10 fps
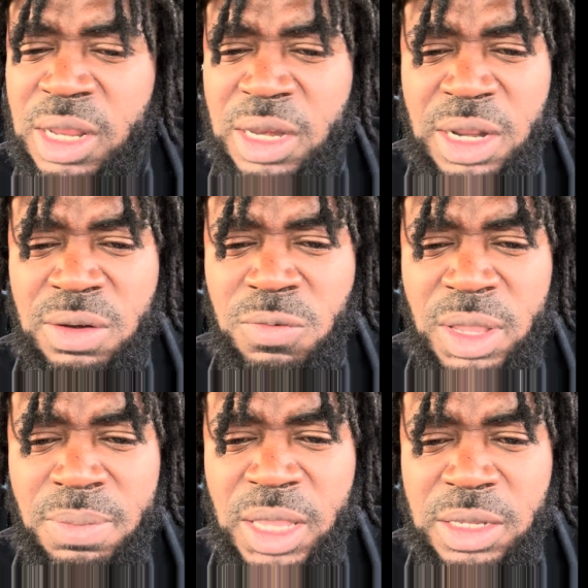
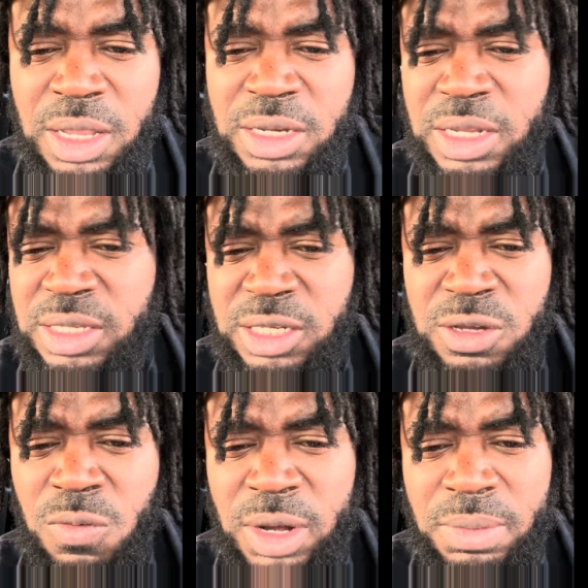Didn't
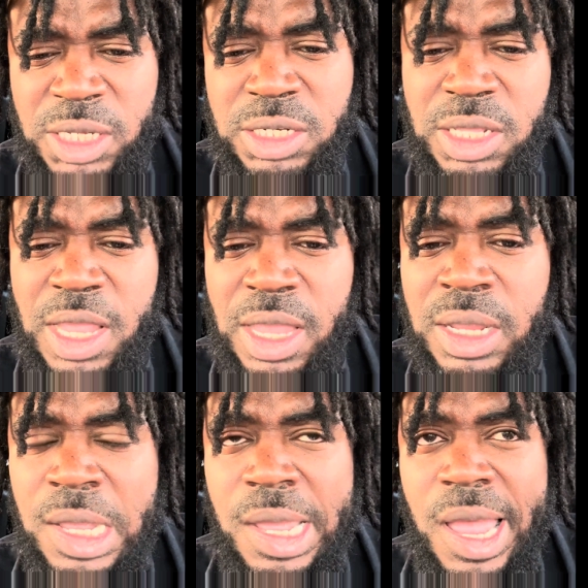someone mention that
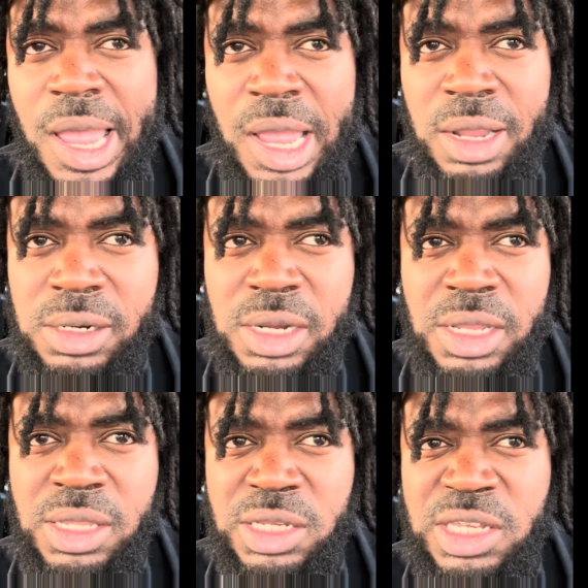
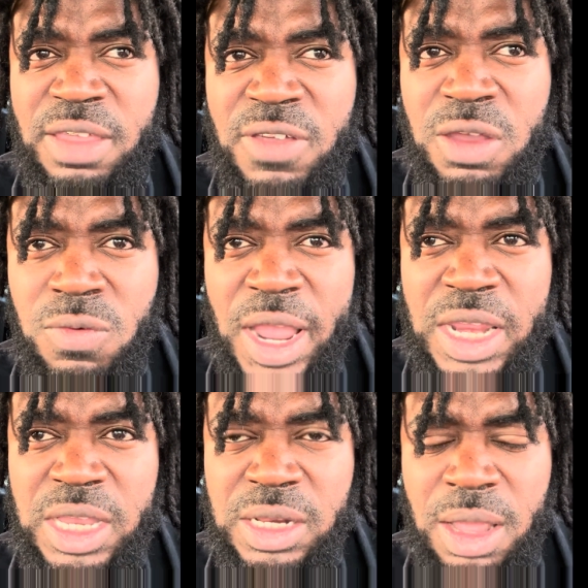the TV
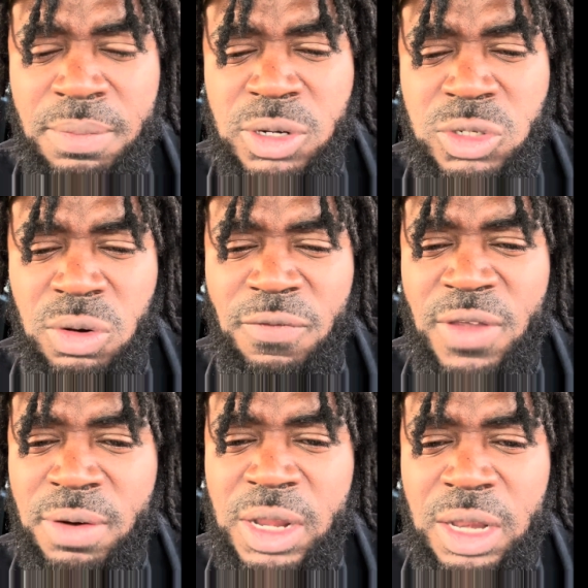rating numbers are
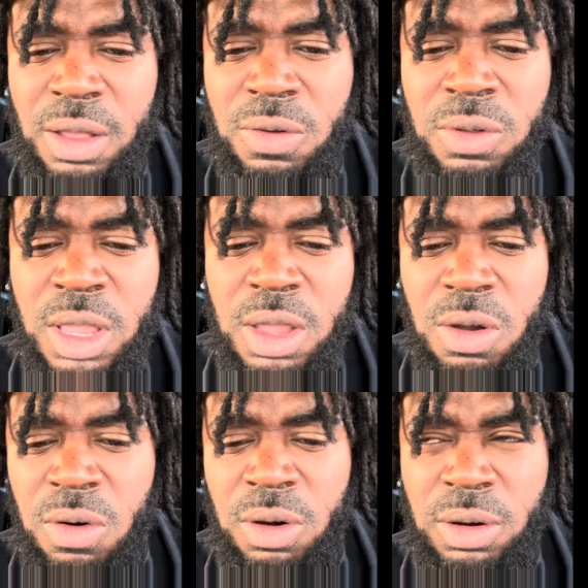very low,
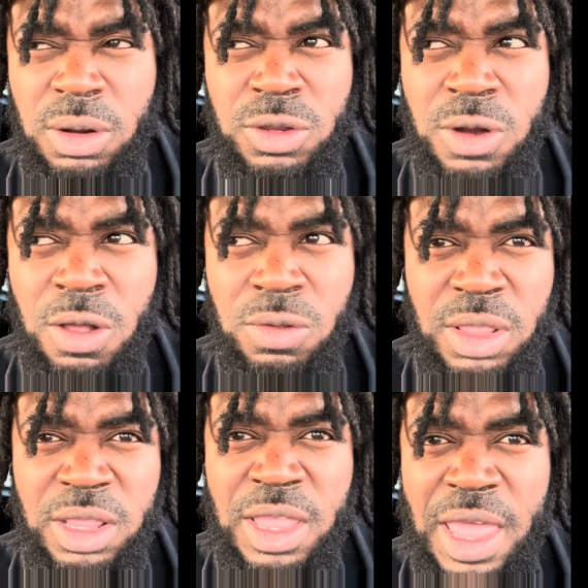or
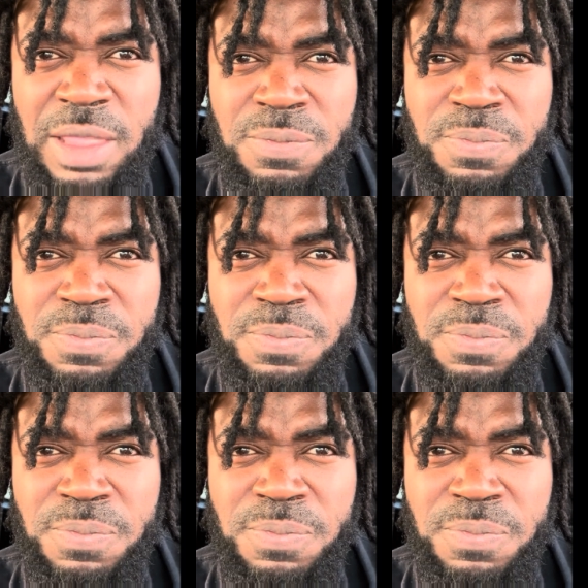that